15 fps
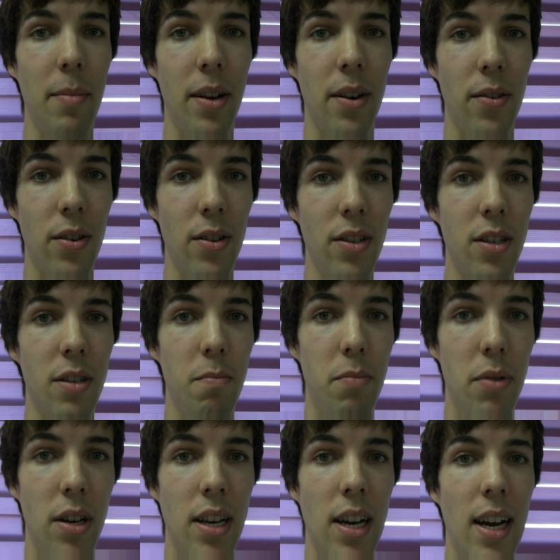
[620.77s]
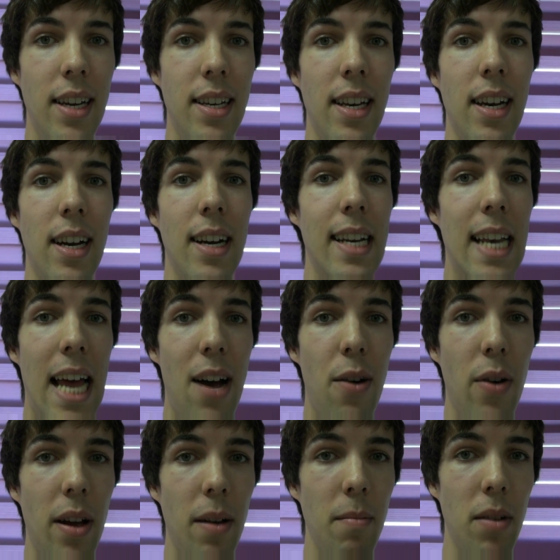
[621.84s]
minerals, but I didn't
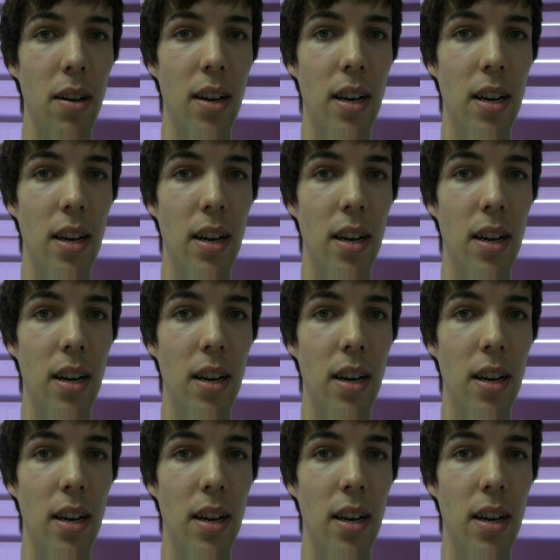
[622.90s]
allow him.